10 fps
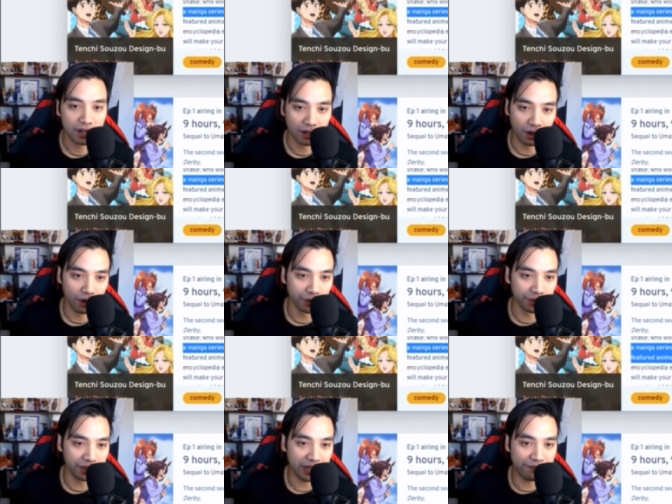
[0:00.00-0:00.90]

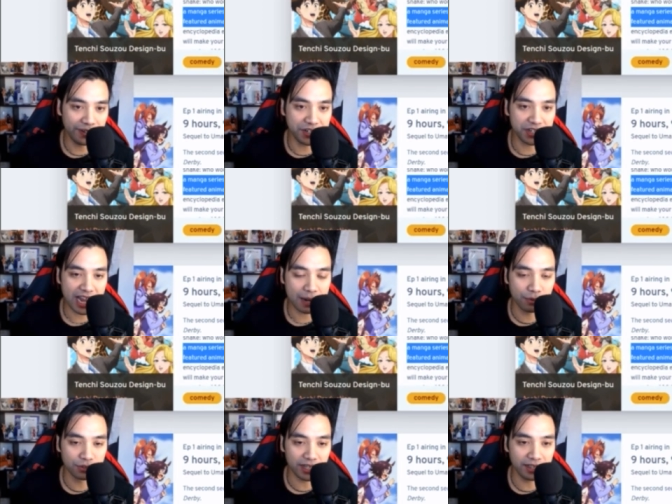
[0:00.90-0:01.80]
on the featured
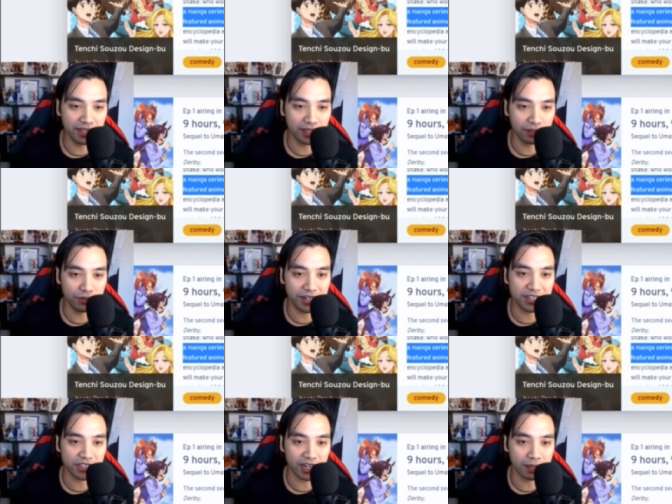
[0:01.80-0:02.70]
animals in the included
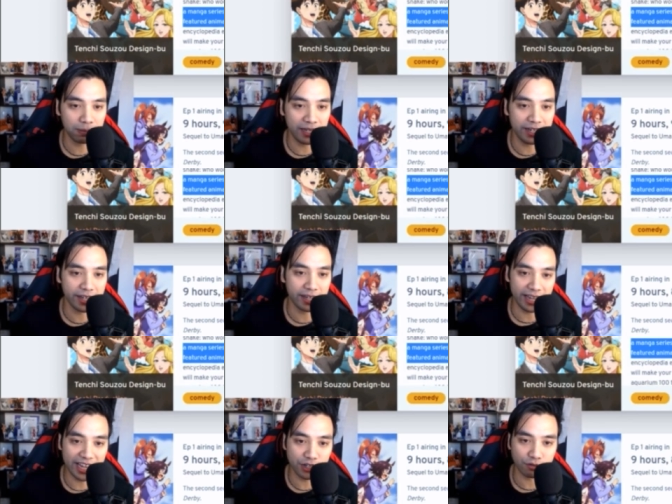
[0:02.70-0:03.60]
encyclopedia
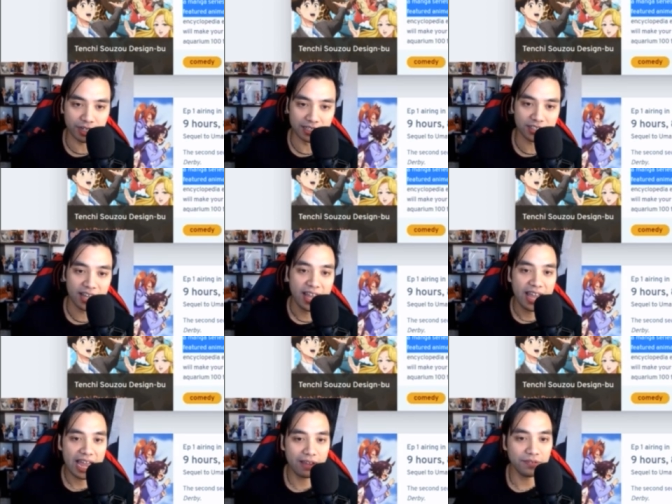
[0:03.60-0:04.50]
entries.
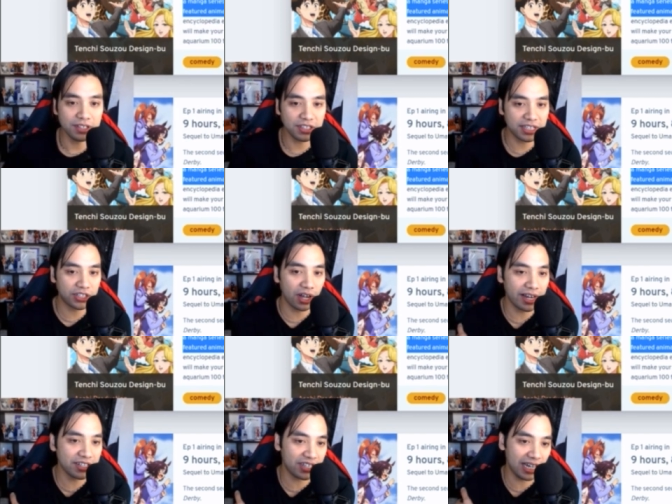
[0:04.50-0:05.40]
Heaven's
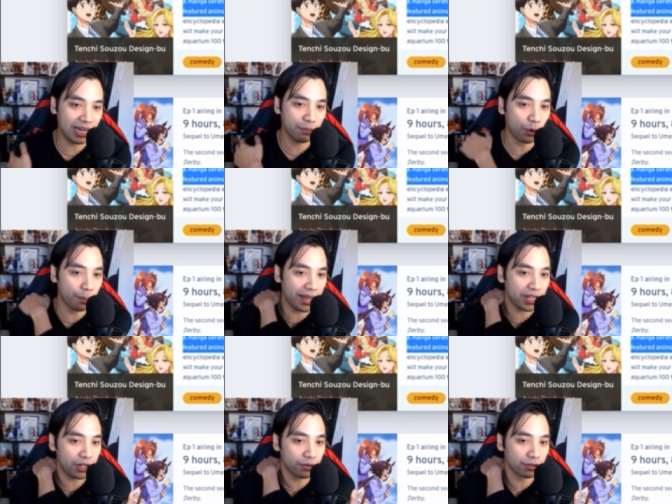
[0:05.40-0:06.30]
design team will
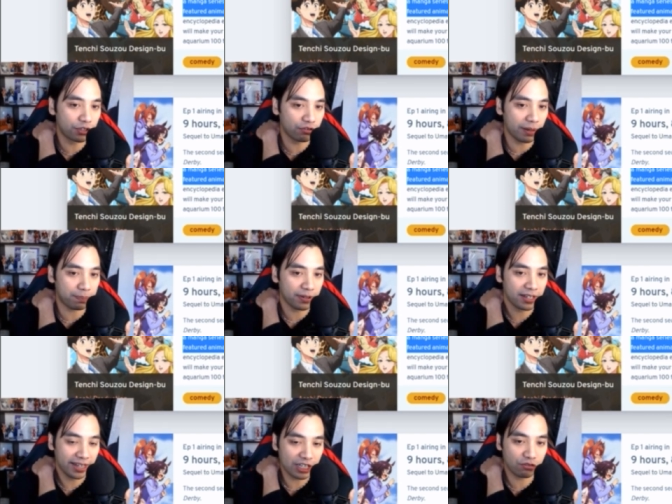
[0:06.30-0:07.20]
make your
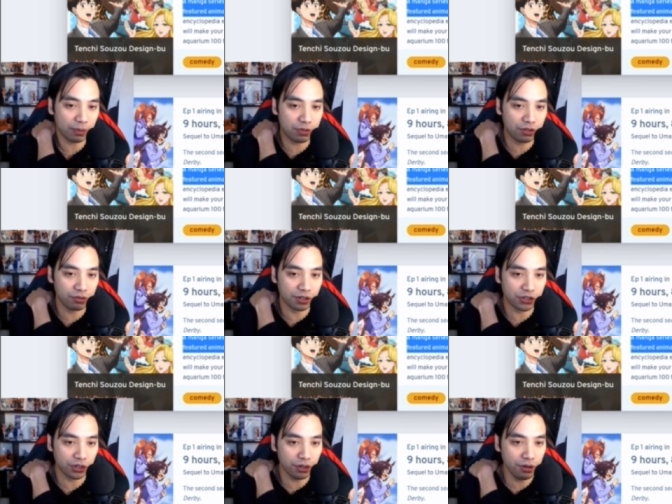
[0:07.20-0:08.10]
next trip to the
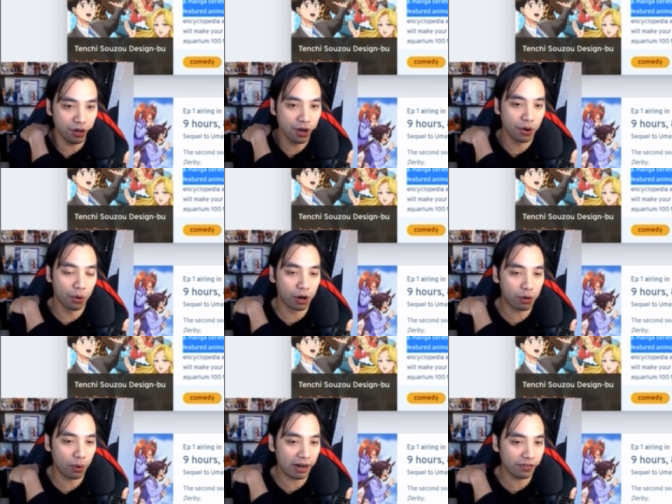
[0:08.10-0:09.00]
zoo or
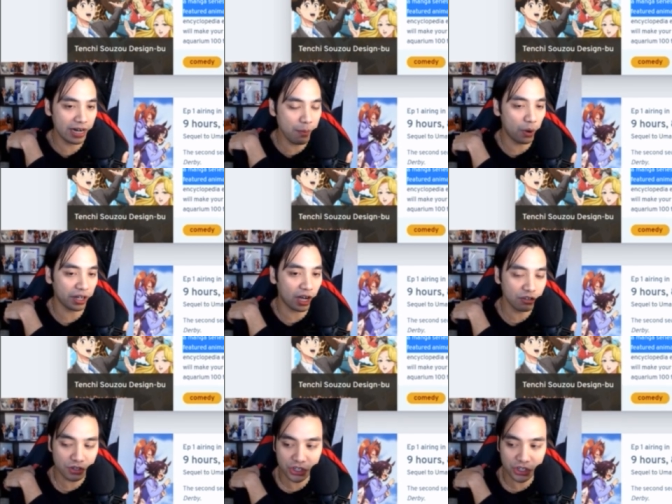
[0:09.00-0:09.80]
aquarium 100